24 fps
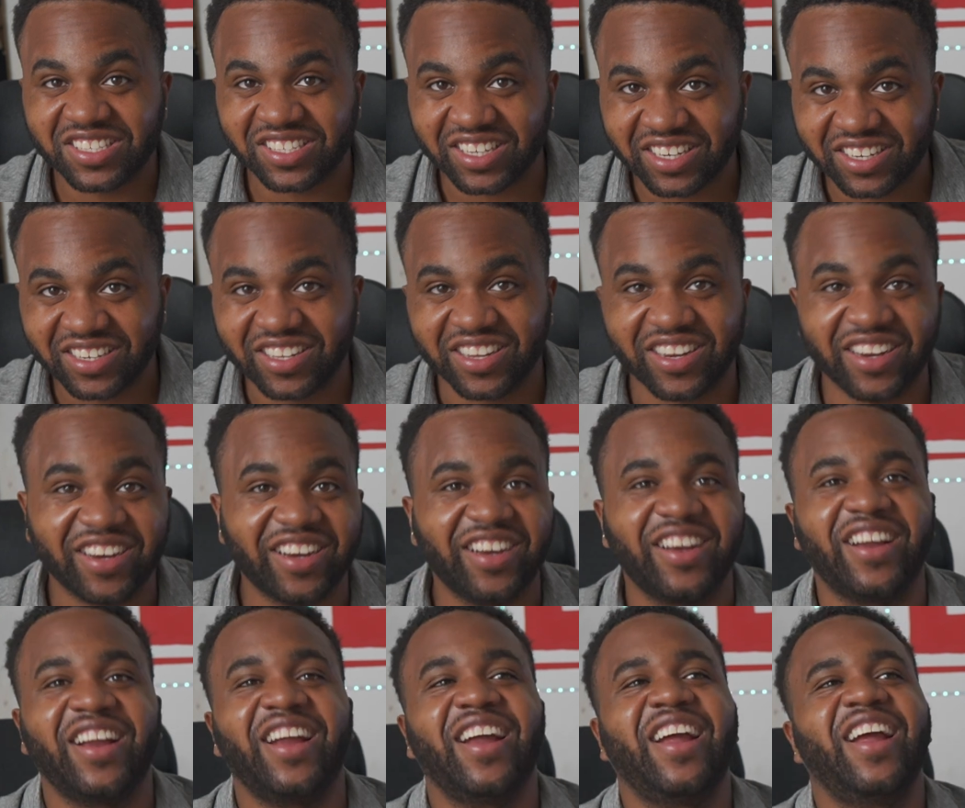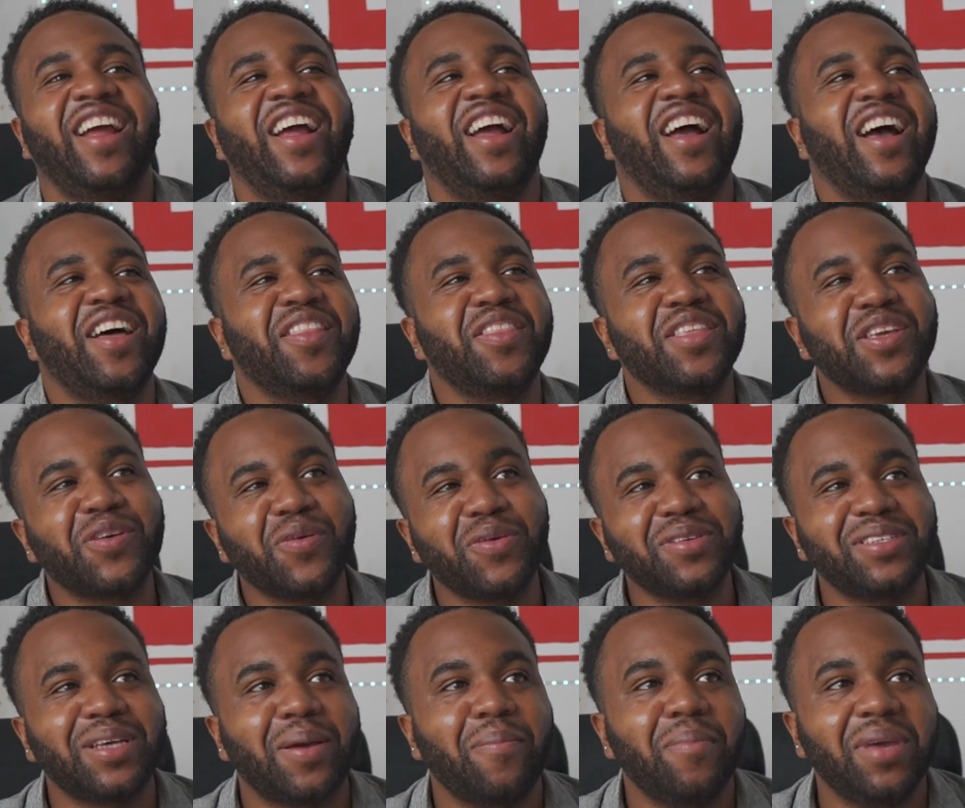sent her, I think it
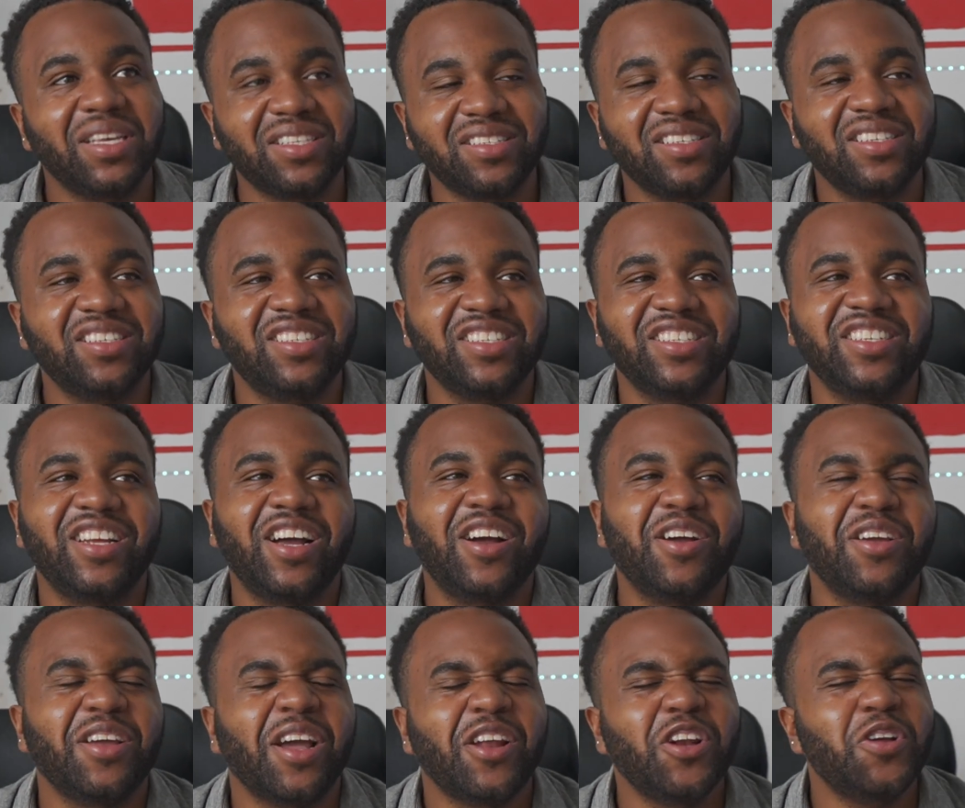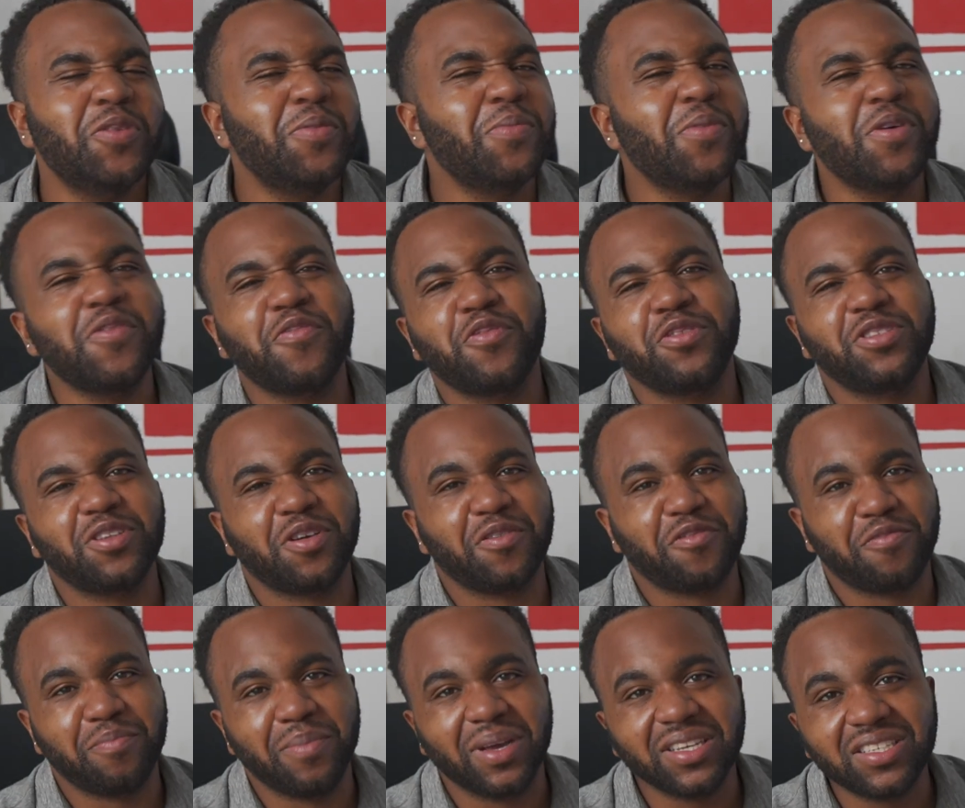was a message either. I don't remember if it was
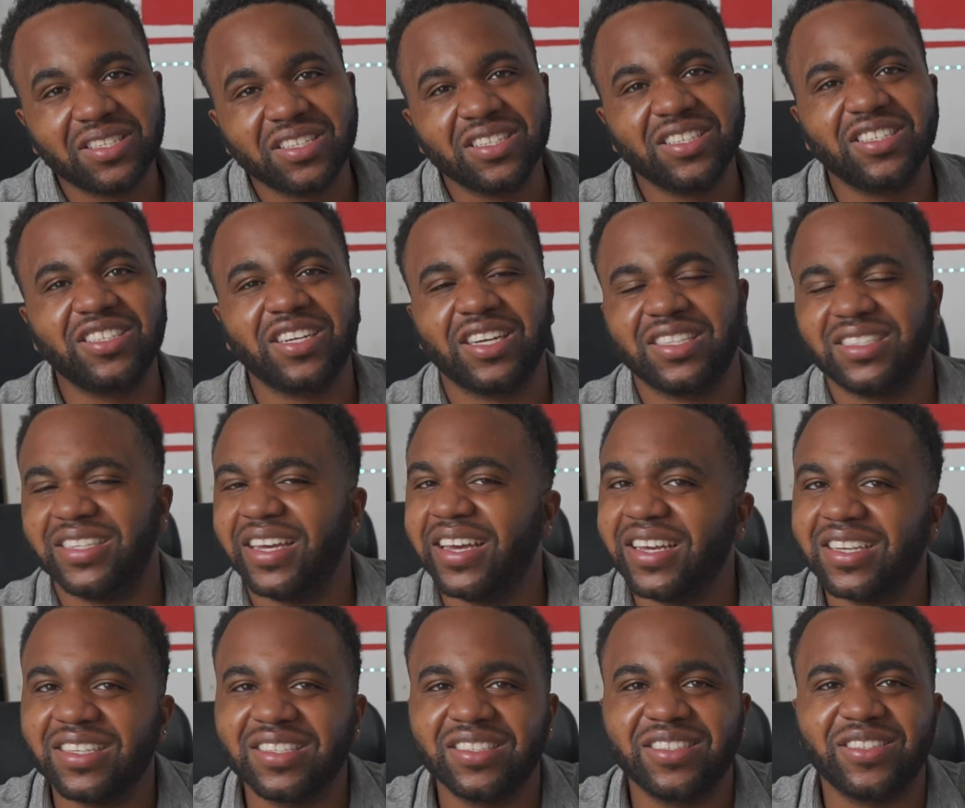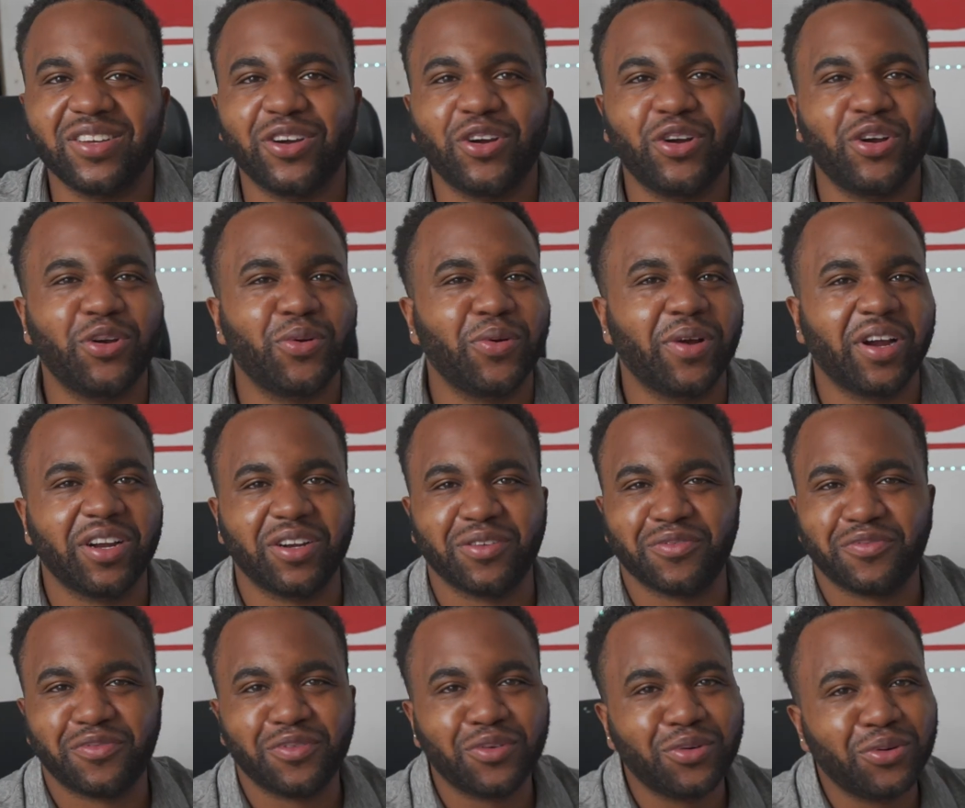a message, a text, or we were on
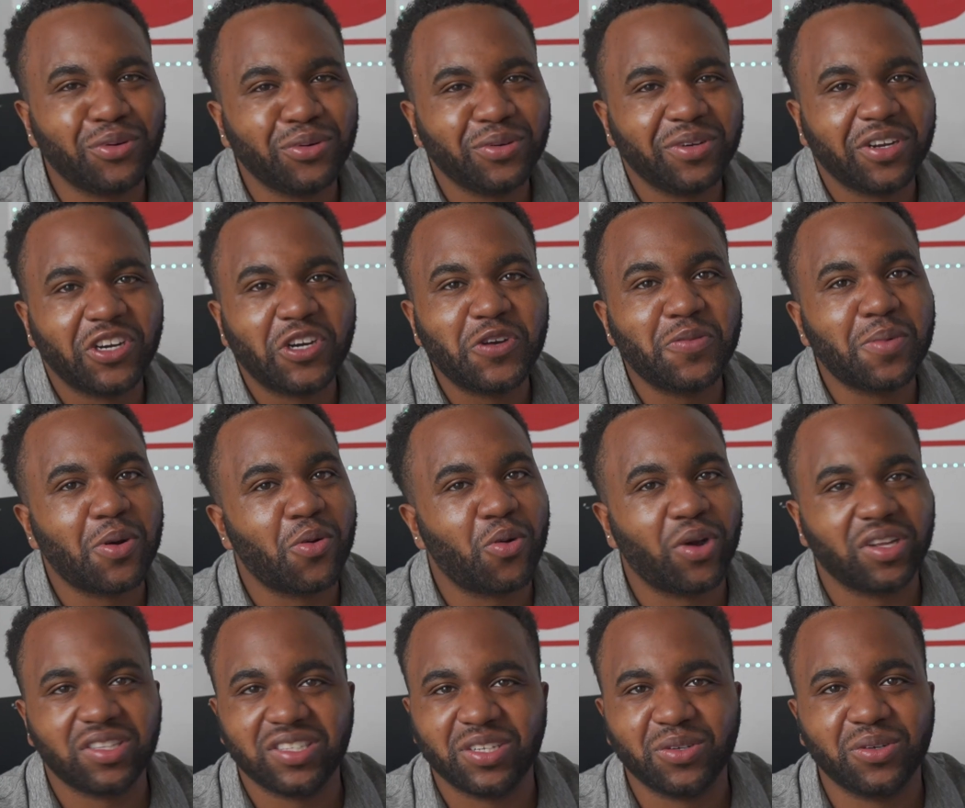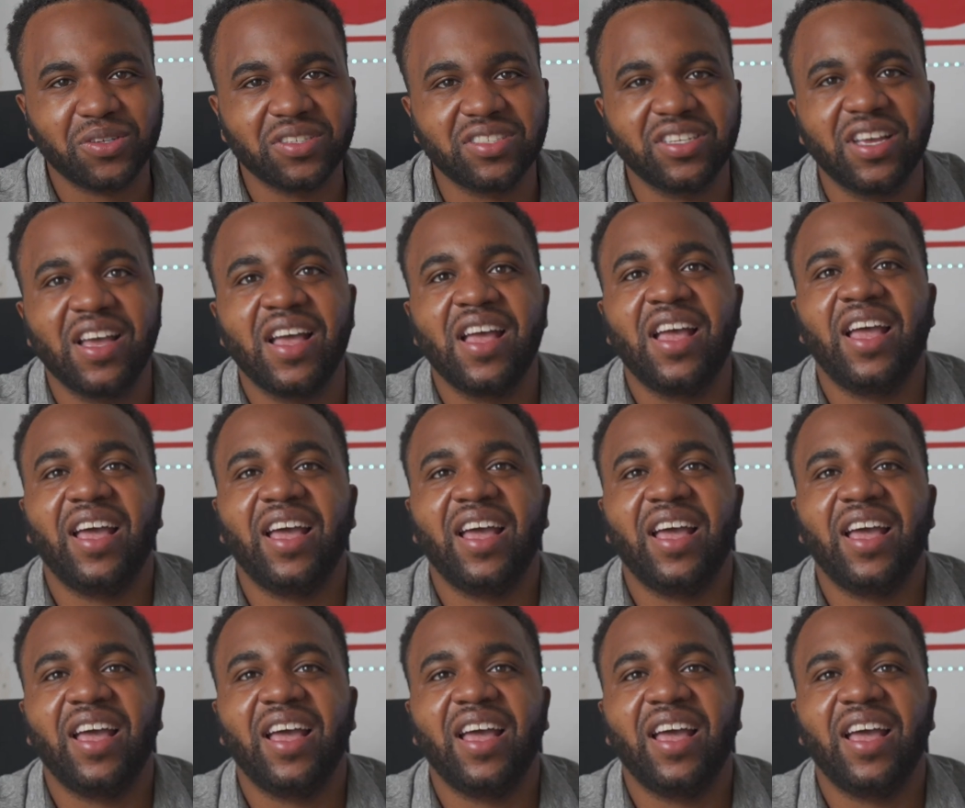the phone. I don't remember what it was.